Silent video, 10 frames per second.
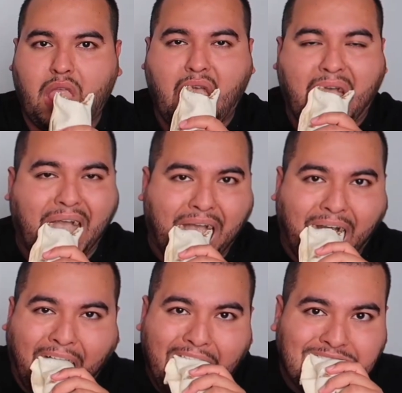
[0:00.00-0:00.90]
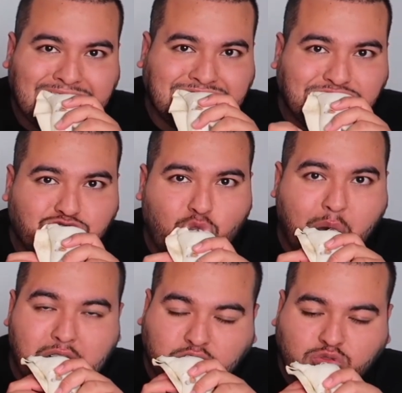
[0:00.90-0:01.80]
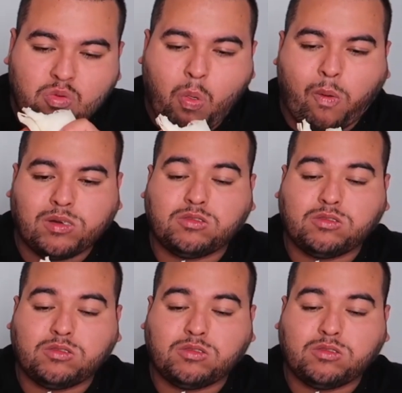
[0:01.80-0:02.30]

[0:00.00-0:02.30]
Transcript: Look at all this stuff all over the floor.